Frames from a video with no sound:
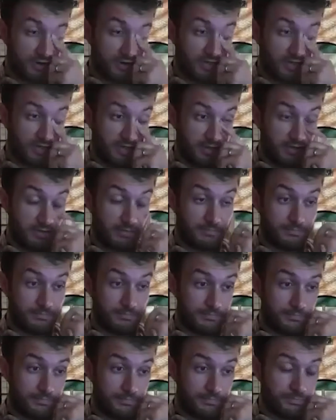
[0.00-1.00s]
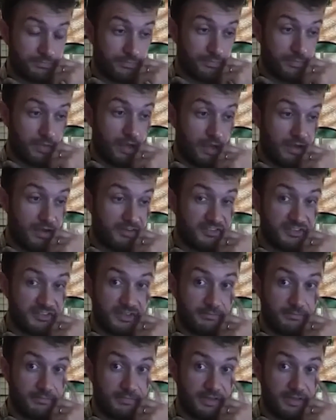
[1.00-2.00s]
And I think,
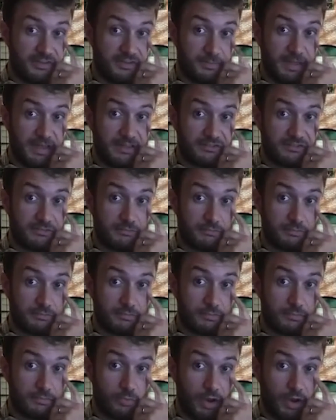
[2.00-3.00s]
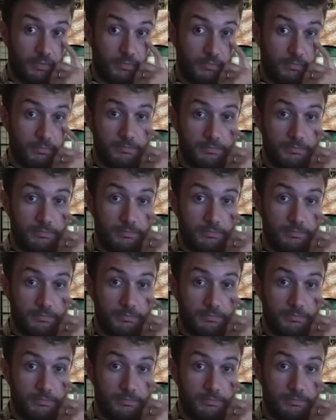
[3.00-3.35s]
honestly, it depends, right?